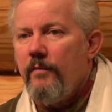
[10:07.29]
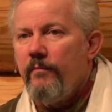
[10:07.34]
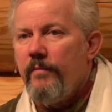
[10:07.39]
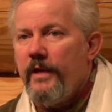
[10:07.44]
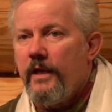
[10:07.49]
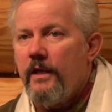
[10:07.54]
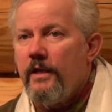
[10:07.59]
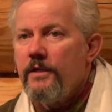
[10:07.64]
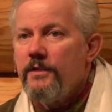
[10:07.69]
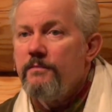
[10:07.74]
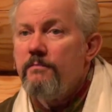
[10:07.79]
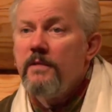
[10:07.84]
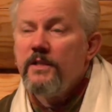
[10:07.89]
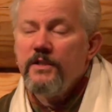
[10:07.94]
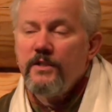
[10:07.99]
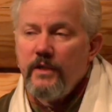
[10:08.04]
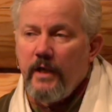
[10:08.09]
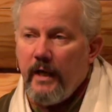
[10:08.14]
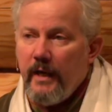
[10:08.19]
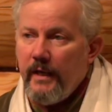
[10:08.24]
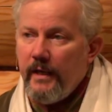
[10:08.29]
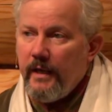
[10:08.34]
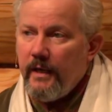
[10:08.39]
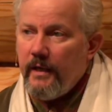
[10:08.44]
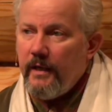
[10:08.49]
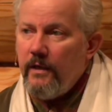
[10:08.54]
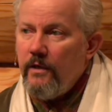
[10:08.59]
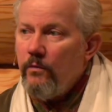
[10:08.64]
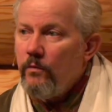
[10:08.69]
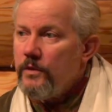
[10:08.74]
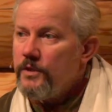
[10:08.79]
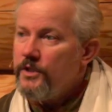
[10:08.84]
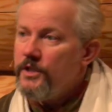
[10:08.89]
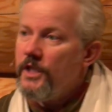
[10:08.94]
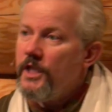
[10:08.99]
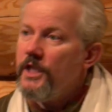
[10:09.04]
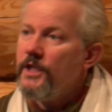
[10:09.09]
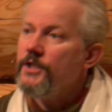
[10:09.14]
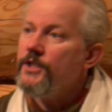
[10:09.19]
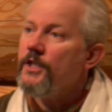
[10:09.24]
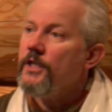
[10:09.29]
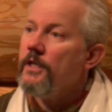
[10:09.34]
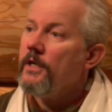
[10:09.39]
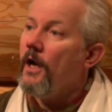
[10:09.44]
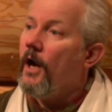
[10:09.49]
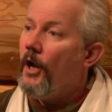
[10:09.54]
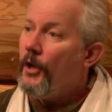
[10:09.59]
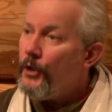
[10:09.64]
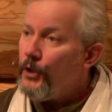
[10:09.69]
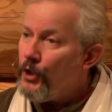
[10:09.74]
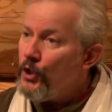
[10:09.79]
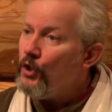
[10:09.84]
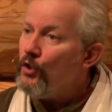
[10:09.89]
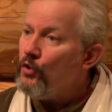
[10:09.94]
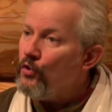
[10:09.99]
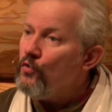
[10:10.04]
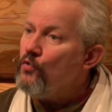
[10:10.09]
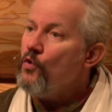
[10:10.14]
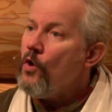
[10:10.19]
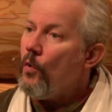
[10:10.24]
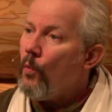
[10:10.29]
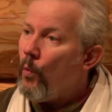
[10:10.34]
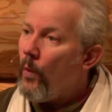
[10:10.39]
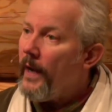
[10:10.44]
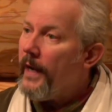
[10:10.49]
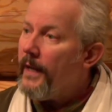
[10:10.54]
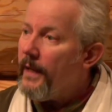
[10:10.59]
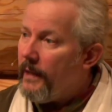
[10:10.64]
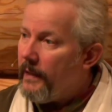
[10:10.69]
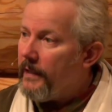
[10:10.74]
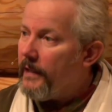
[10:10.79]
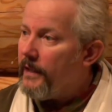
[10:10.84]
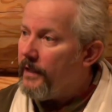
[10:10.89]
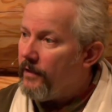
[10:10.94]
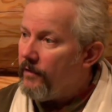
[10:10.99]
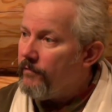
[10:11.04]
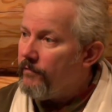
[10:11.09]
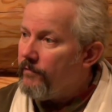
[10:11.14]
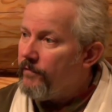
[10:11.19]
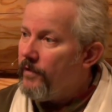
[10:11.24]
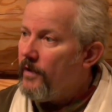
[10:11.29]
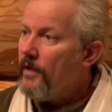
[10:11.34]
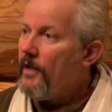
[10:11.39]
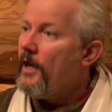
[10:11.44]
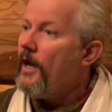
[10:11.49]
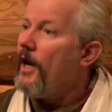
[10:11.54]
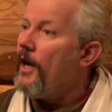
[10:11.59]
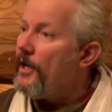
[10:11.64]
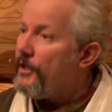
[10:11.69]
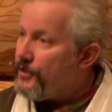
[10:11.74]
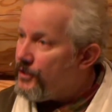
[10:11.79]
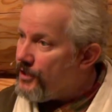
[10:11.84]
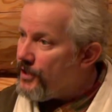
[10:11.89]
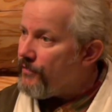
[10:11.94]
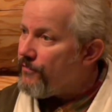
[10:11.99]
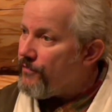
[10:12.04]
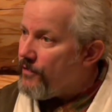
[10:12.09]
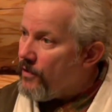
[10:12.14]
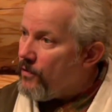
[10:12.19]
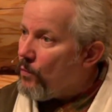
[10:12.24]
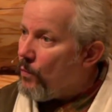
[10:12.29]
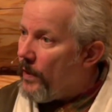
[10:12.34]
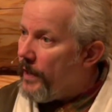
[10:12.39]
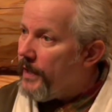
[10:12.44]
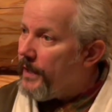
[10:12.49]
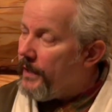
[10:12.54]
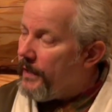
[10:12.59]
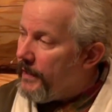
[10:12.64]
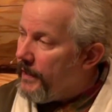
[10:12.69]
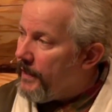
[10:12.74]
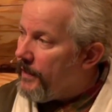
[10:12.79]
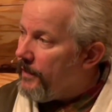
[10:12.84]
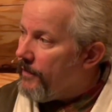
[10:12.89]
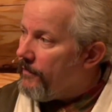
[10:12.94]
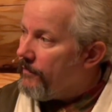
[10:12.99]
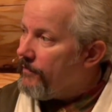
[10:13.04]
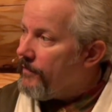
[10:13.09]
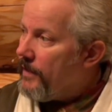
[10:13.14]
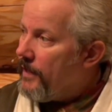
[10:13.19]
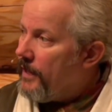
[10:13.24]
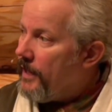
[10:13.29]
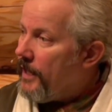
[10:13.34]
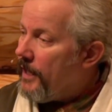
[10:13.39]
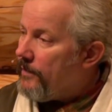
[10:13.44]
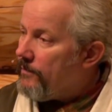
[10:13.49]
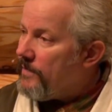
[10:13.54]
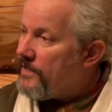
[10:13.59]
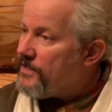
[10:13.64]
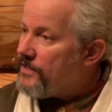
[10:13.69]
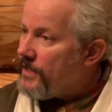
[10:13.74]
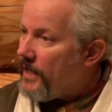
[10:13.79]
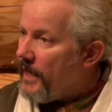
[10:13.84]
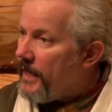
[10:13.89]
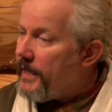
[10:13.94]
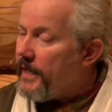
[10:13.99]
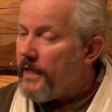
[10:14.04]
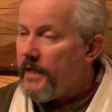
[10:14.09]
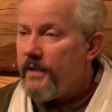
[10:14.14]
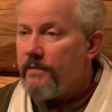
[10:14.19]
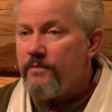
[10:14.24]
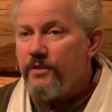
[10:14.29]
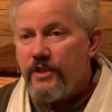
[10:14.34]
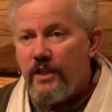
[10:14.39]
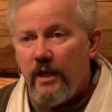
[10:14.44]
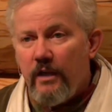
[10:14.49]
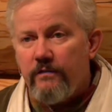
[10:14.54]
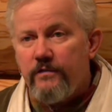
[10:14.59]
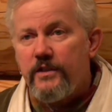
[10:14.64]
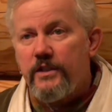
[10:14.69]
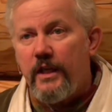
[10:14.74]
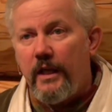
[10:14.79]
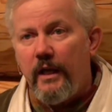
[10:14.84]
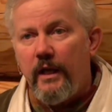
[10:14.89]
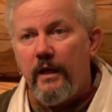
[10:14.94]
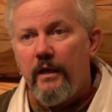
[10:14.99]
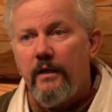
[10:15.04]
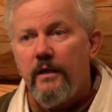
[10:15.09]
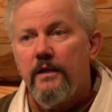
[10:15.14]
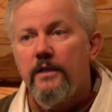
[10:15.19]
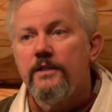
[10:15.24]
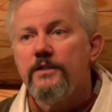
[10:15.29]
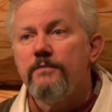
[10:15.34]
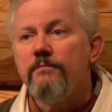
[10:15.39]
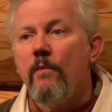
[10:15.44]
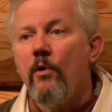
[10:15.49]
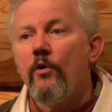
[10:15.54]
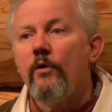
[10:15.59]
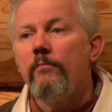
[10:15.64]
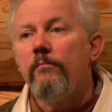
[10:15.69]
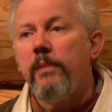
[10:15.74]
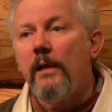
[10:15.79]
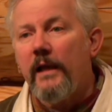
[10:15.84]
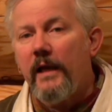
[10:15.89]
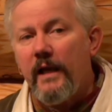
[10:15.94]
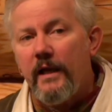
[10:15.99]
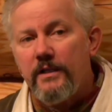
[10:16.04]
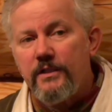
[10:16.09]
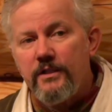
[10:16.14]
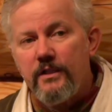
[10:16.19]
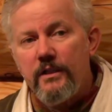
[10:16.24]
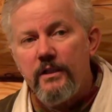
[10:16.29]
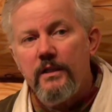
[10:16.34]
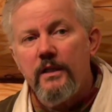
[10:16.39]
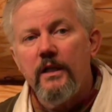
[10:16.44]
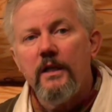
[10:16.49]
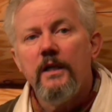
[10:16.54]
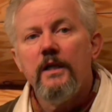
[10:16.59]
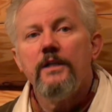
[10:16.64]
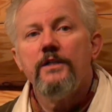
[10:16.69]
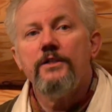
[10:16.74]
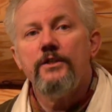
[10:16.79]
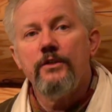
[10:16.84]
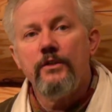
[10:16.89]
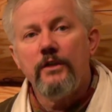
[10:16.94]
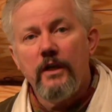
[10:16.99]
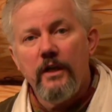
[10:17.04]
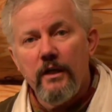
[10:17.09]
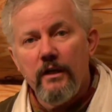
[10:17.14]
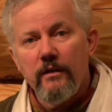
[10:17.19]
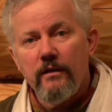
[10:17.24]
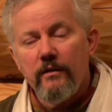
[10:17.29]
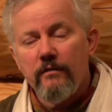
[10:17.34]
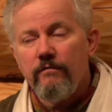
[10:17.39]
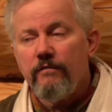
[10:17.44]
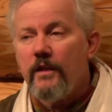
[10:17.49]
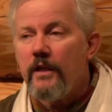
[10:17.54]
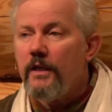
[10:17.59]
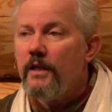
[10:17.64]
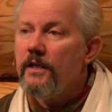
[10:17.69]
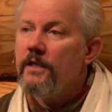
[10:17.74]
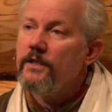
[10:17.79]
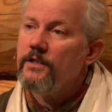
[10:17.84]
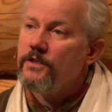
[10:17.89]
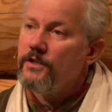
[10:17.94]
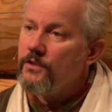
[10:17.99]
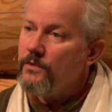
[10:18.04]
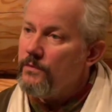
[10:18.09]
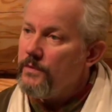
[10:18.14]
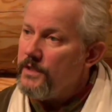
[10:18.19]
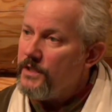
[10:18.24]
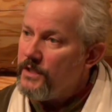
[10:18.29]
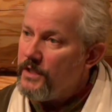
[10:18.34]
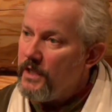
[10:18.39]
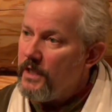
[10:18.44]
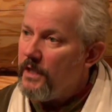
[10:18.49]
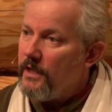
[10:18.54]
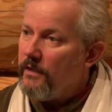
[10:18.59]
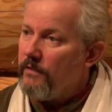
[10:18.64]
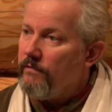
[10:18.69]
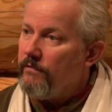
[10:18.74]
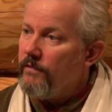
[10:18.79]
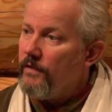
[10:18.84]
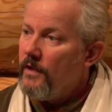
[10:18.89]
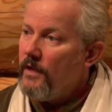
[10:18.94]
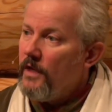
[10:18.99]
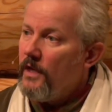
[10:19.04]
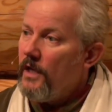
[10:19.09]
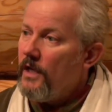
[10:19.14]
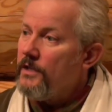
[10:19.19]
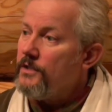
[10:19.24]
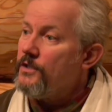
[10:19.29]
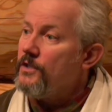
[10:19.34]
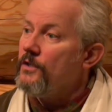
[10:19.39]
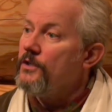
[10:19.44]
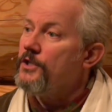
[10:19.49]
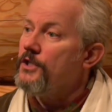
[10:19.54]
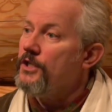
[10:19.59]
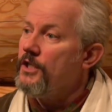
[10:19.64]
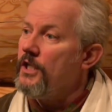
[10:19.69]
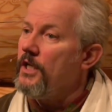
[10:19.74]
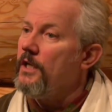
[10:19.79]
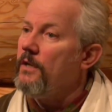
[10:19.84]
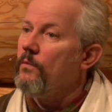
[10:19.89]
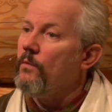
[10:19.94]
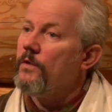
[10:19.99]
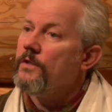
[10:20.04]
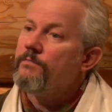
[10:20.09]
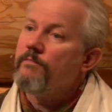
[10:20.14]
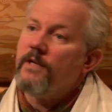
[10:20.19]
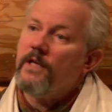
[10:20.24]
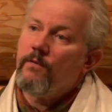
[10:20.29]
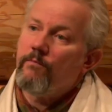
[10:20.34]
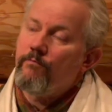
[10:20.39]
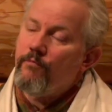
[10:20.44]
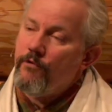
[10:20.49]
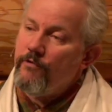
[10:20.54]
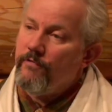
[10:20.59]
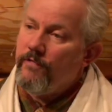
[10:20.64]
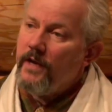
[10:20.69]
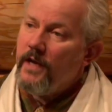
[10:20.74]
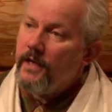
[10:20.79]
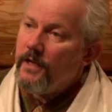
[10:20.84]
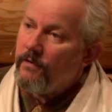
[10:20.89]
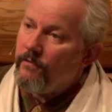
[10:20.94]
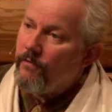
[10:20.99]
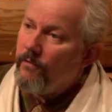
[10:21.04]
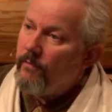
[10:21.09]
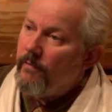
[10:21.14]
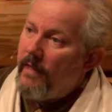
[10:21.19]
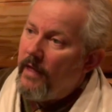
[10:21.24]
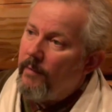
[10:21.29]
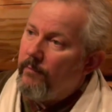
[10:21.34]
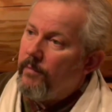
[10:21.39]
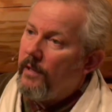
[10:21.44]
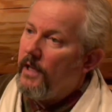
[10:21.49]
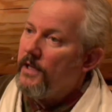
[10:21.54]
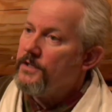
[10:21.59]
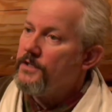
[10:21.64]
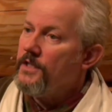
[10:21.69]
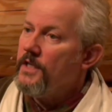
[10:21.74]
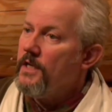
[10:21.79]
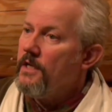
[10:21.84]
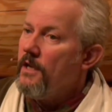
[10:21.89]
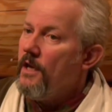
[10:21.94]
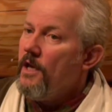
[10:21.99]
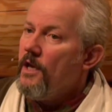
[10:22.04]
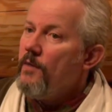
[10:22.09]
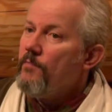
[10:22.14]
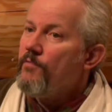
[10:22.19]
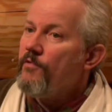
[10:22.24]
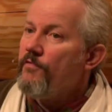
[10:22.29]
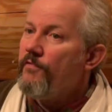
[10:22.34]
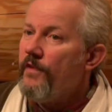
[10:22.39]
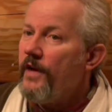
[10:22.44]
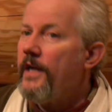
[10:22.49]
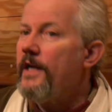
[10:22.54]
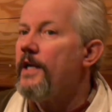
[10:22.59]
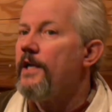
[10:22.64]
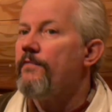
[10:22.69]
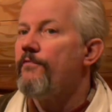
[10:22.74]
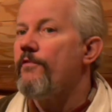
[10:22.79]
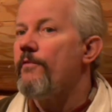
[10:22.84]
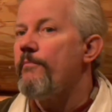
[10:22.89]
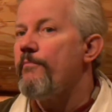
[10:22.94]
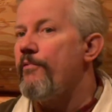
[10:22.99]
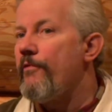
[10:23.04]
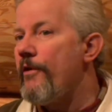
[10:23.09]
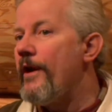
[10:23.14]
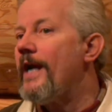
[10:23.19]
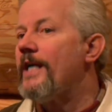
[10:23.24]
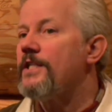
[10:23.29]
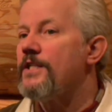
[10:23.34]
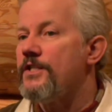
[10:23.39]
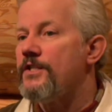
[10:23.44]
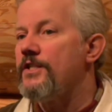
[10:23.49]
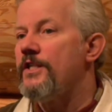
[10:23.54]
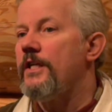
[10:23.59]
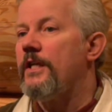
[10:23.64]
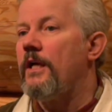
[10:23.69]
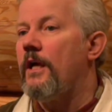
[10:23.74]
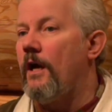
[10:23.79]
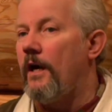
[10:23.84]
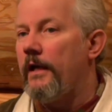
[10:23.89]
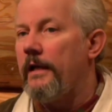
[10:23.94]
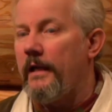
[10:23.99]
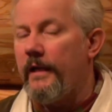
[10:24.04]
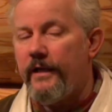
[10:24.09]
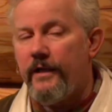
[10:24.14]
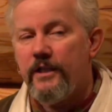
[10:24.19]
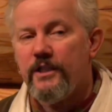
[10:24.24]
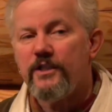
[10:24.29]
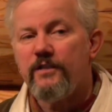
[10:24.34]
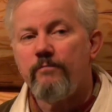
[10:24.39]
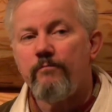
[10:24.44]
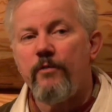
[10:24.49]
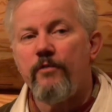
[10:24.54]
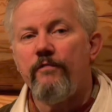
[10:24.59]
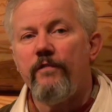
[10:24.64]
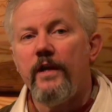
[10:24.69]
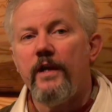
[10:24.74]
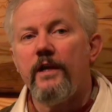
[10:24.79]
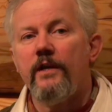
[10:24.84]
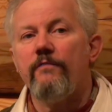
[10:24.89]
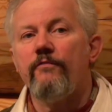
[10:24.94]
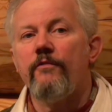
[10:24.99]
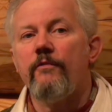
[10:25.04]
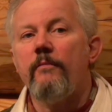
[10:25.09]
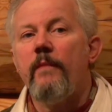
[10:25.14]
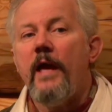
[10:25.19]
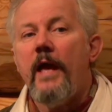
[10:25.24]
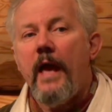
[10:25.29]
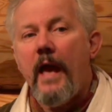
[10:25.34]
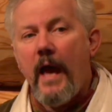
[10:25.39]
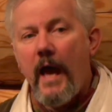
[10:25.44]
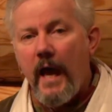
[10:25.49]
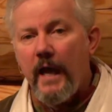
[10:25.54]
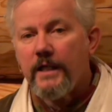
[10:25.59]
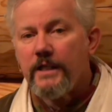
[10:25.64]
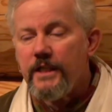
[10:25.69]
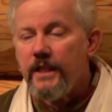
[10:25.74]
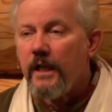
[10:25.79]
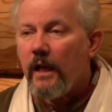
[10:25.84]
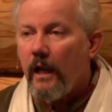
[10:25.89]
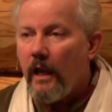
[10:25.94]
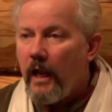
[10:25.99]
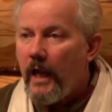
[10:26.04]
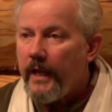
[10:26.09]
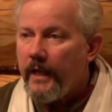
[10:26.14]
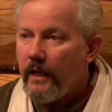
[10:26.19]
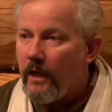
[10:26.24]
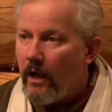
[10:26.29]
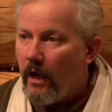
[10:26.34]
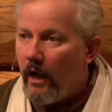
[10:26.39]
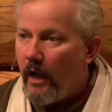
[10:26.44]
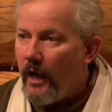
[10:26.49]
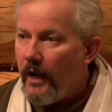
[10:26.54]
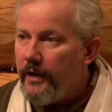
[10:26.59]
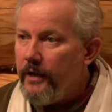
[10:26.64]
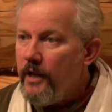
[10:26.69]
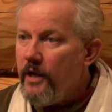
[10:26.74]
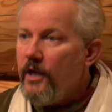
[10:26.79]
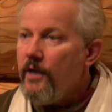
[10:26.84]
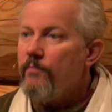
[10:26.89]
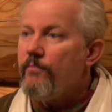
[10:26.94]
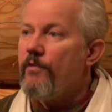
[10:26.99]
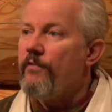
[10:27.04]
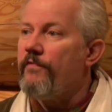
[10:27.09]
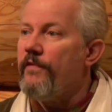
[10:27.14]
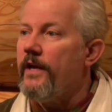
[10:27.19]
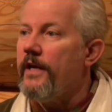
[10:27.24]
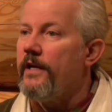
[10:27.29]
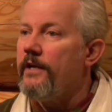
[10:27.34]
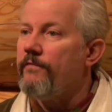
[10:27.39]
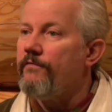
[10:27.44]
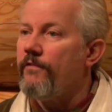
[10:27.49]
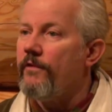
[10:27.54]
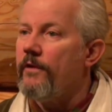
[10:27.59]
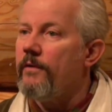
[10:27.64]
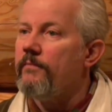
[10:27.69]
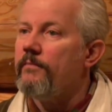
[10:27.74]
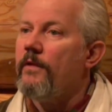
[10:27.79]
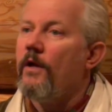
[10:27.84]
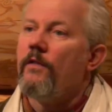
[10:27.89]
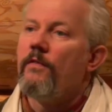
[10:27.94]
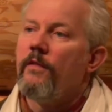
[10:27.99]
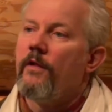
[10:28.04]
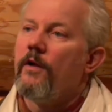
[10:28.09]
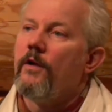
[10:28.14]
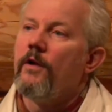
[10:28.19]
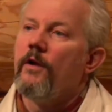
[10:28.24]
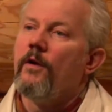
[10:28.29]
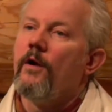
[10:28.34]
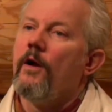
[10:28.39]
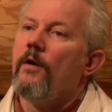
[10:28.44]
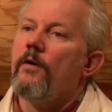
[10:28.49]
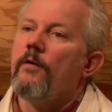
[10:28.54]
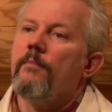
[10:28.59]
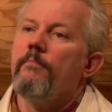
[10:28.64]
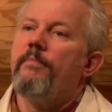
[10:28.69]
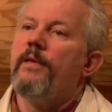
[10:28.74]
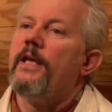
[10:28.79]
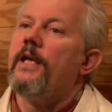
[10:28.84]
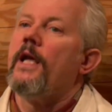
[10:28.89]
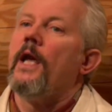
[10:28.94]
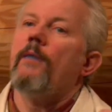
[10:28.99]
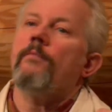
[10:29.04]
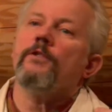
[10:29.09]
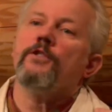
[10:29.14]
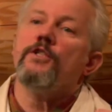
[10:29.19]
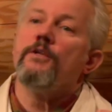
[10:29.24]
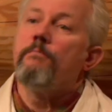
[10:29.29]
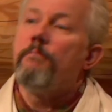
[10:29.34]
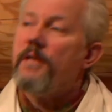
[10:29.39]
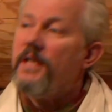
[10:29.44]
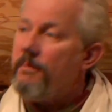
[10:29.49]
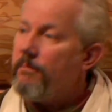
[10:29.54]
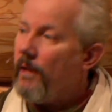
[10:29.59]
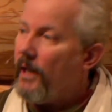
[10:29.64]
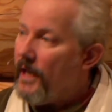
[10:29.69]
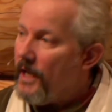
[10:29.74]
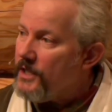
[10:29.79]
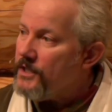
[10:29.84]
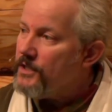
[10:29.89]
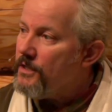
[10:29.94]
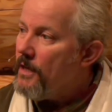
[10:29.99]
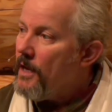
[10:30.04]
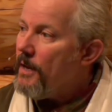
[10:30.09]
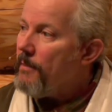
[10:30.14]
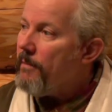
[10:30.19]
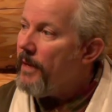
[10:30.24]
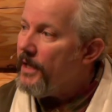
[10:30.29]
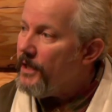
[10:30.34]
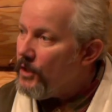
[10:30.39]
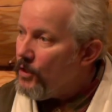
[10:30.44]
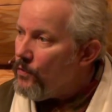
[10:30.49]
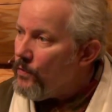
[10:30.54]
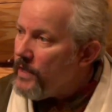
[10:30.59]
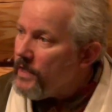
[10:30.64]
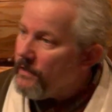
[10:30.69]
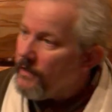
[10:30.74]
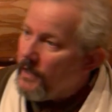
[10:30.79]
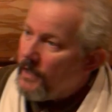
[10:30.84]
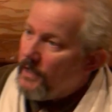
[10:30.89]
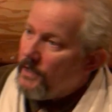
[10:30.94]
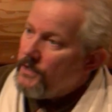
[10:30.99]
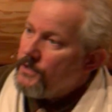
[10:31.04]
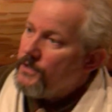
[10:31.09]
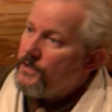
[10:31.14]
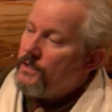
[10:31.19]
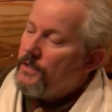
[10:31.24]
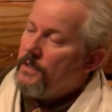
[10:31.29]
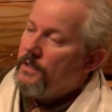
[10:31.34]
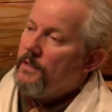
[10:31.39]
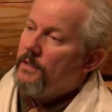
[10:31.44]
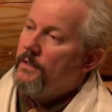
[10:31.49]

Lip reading: Because Messiah was teaching a new way to live, a different way to live. And Messiah himself said, it is more blessed to give than it is to receive. And so she would be prevented from that blessing, prevented from practicing godliness, prevented from acting like God, prevented from being able to be blessed by doing this.